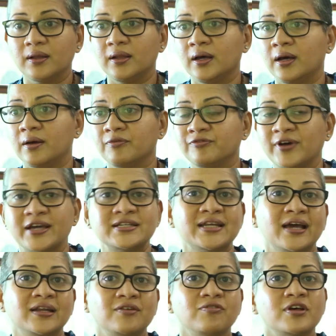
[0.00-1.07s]
uh, fine
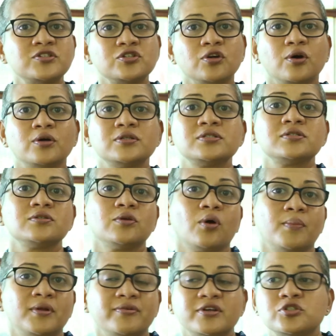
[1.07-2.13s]
dining restaurants,
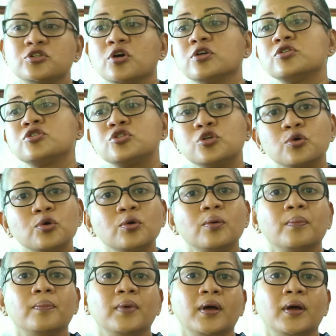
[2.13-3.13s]
normal restaurants to